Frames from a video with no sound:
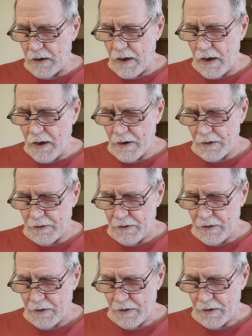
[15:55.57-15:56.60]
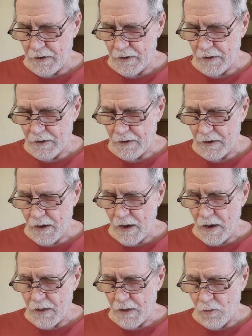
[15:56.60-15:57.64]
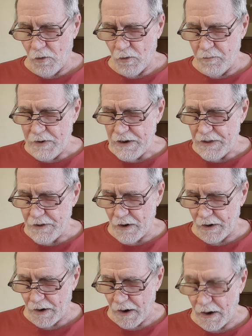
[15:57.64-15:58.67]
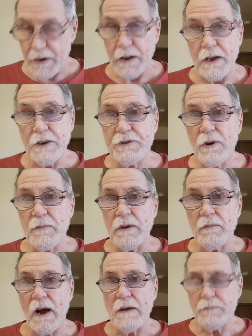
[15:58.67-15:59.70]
And will be their God, and they shall be my